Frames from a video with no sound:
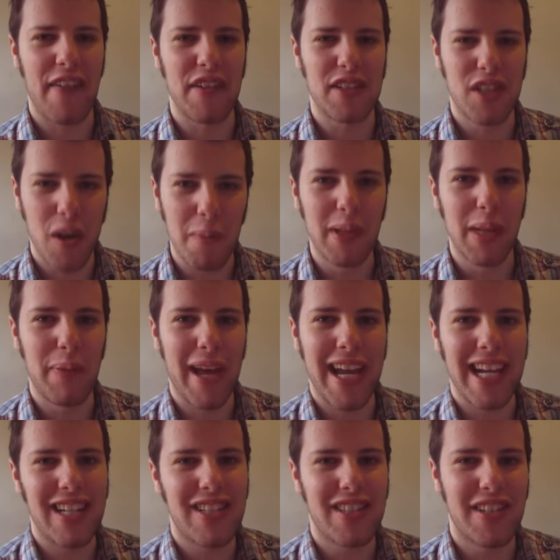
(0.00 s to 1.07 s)
I have a Tumblr
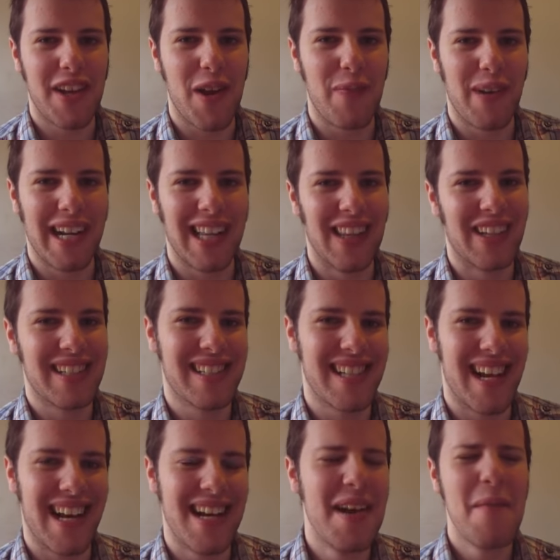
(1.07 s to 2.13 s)
page that nobody
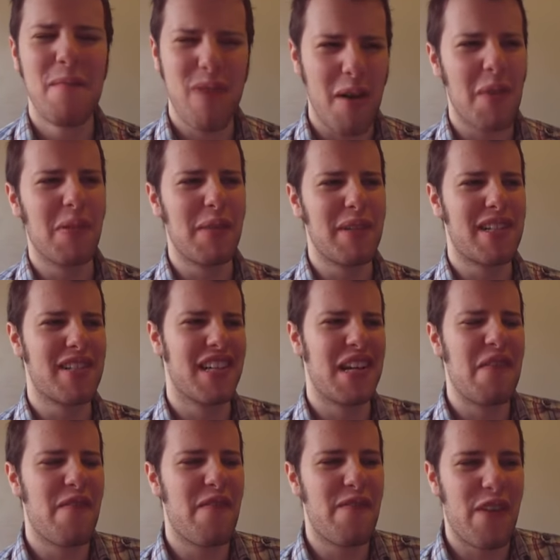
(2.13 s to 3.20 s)
looks at, probably because
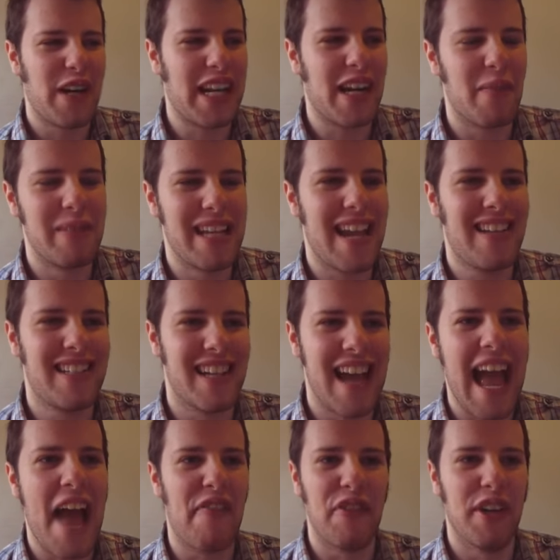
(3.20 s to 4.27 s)
I don't fucking update
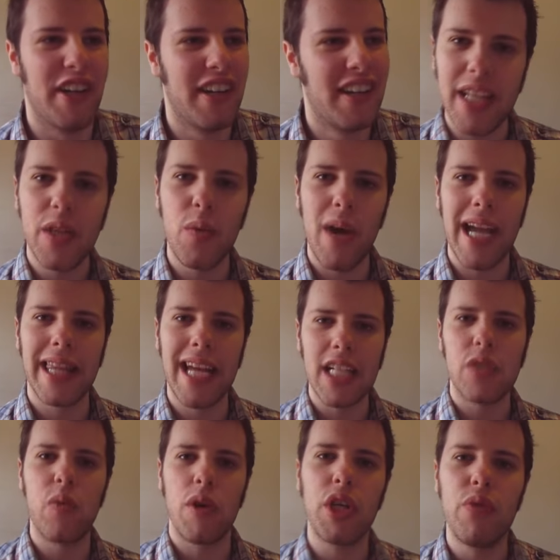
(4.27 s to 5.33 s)
it, ever. But either way,
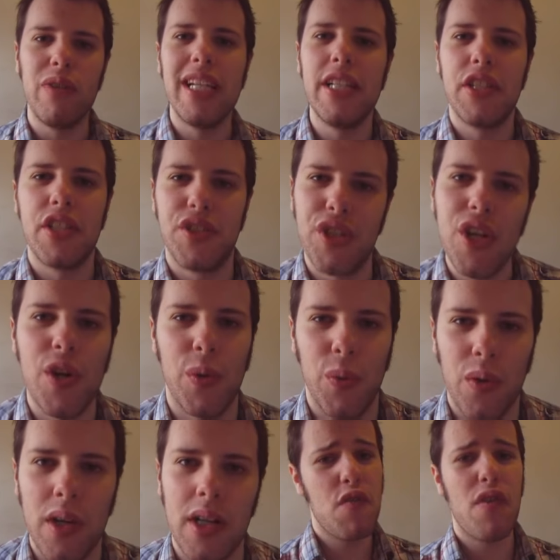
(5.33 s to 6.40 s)
that's what you need to
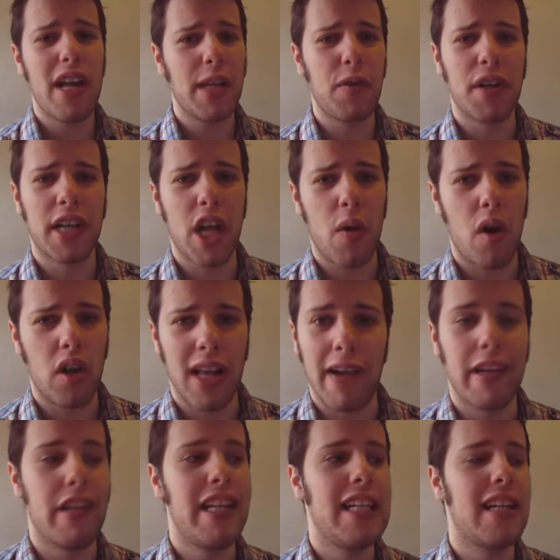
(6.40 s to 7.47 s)
do. If you really want to go all
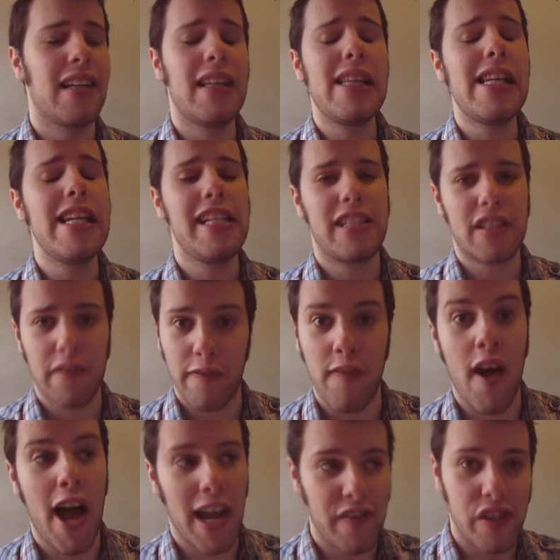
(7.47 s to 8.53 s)
out, you need at least
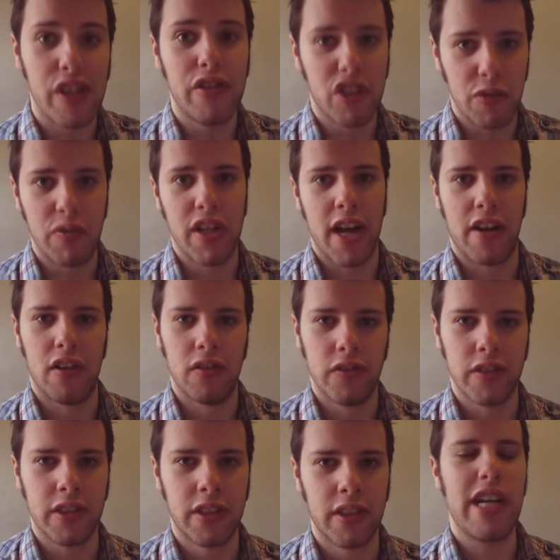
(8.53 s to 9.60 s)
5 YouTube
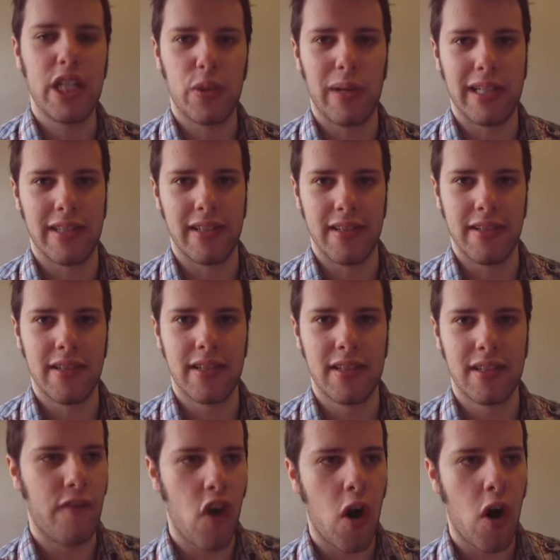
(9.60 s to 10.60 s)
channels, 3 Twitters,